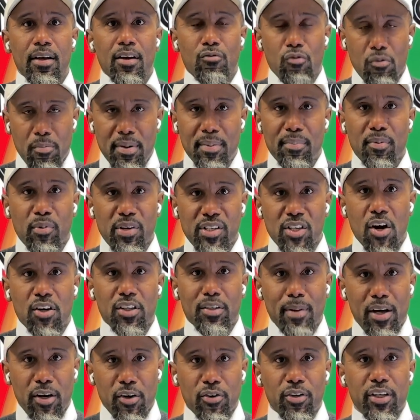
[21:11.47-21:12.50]
Remember, we talked
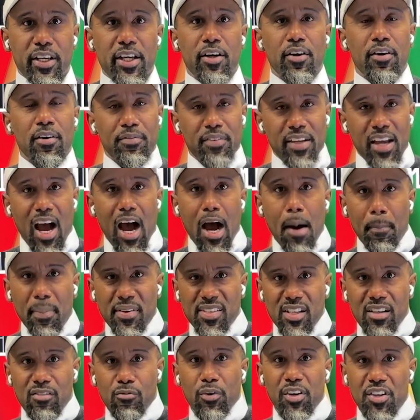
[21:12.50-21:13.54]
about earlier the
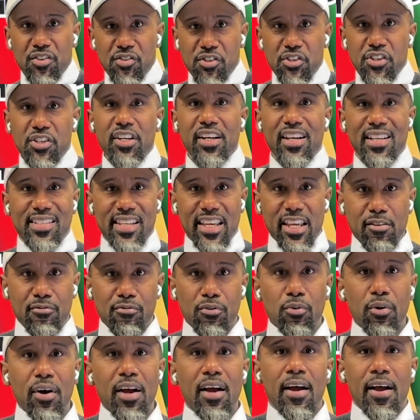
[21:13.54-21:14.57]
opposite of what is good is
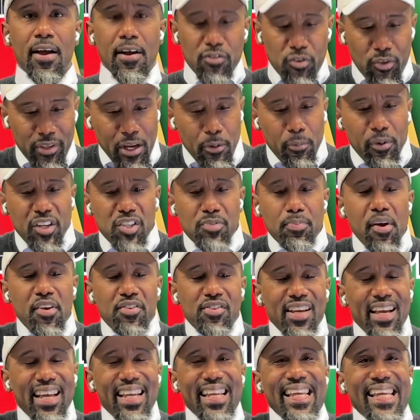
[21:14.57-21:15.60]
evil. So they were
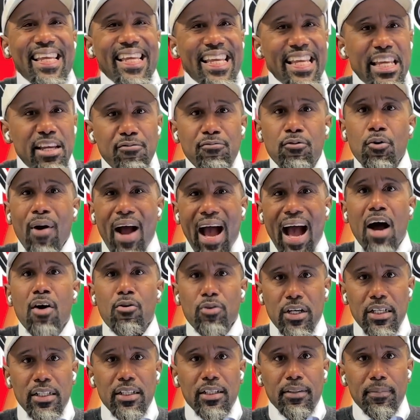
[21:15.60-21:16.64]
experiencing an evil
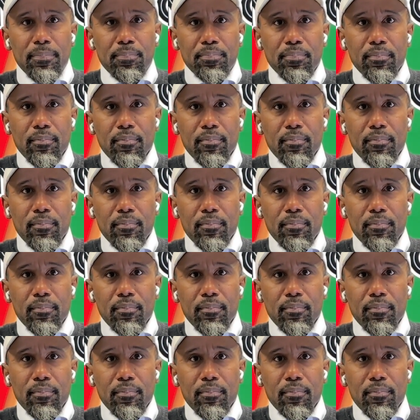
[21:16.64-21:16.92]
outcome.